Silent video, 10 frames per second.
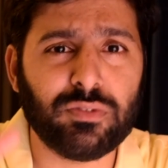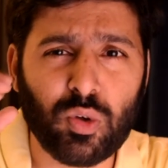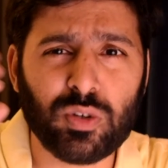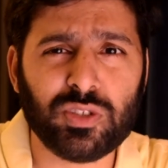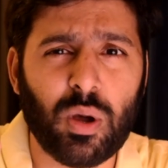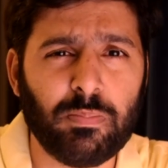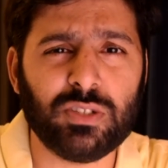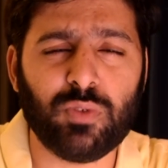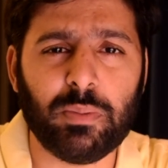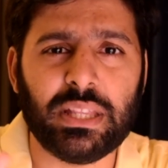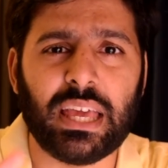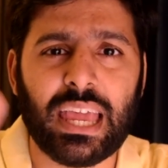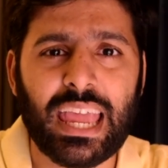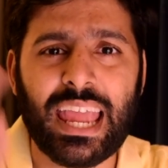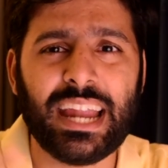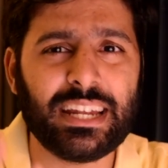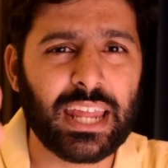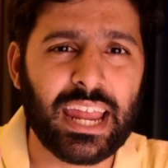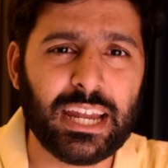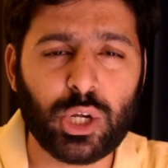Those numbers will be there. 8,
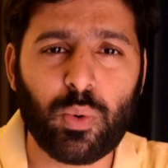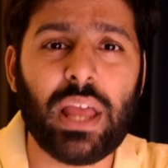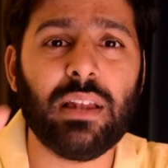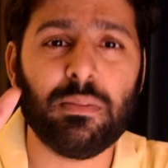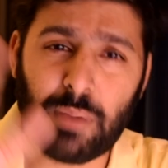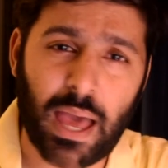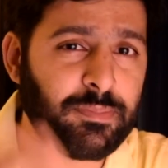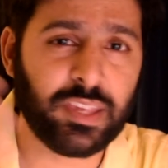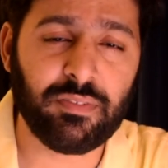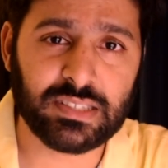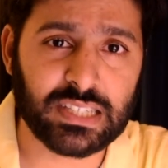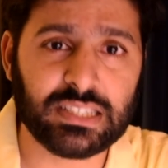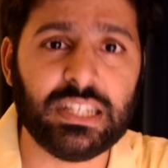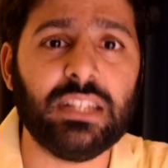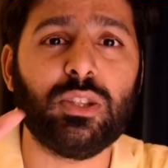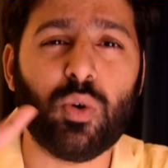10, 12, perhaps even 16.